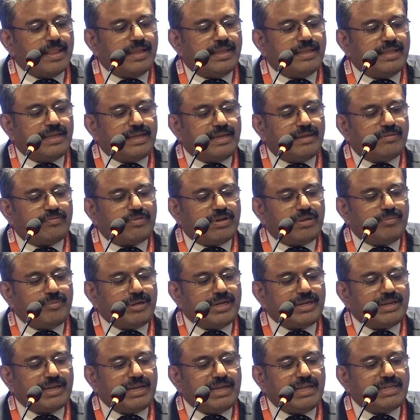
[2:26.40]
The
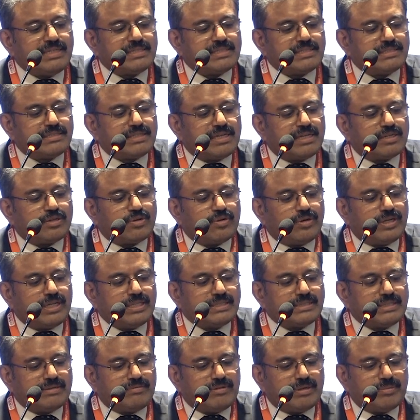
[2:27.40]
inflammatory lesions are
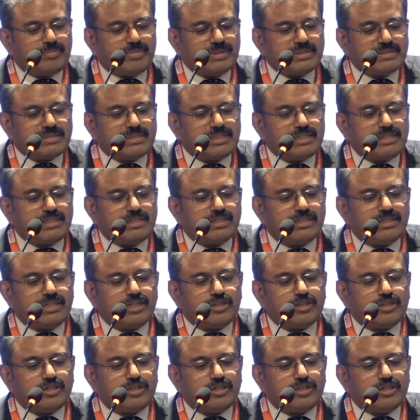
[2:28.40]
27%.